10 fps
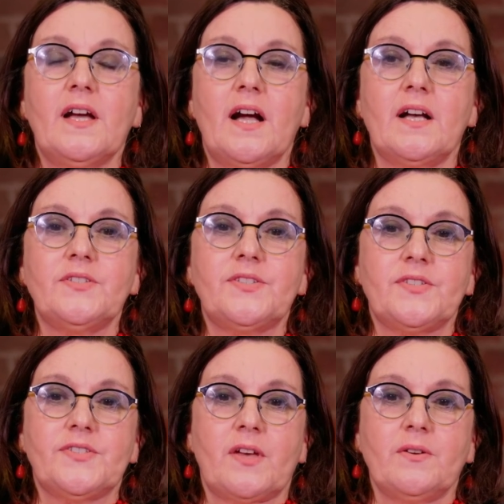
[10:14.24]
And
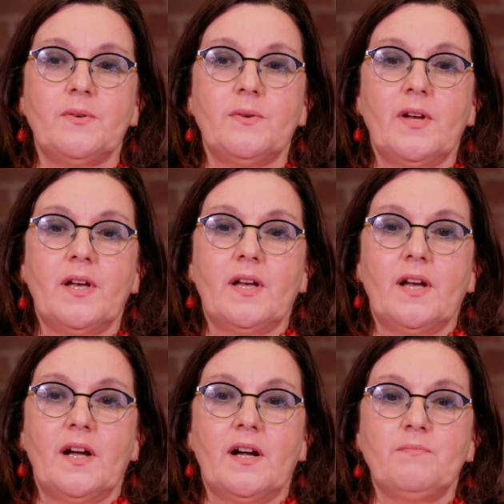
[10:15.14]
so
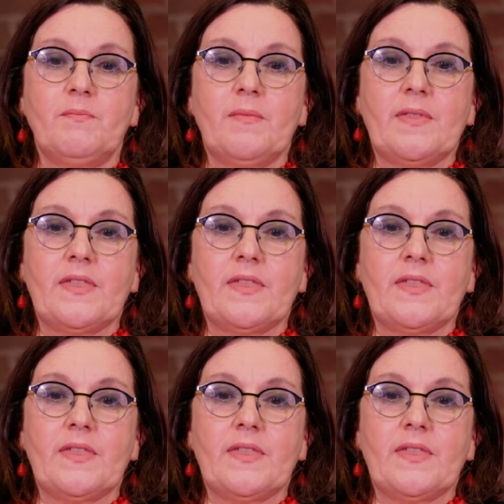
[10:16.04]
there